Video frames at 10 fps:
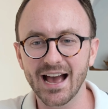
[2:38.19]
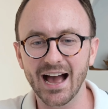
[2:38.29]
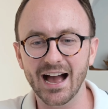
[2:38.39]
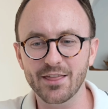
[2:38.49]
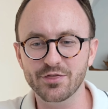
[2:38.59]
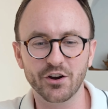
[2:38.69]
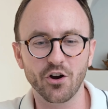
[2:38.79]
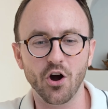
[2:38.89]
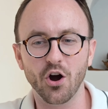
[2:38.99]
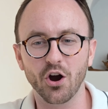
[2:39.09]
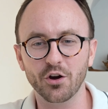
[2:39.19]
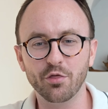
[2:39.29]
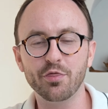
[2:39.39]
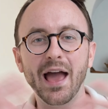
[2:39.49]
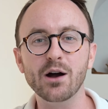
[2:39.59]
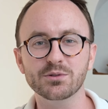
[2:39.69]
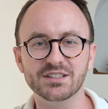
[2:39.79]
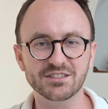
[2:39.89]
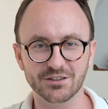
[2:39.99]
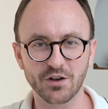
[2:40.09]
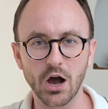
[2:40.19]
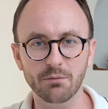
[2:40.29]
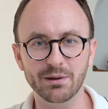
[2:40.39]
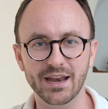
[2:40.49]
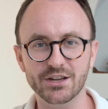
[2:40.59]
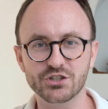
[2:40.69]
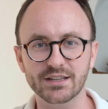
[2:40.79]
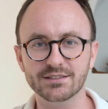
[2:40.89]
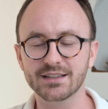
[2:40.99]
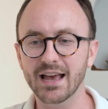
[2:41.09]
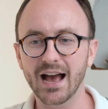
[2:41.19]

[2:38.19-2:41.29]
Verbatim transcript: Uh, there are thousands of combinations.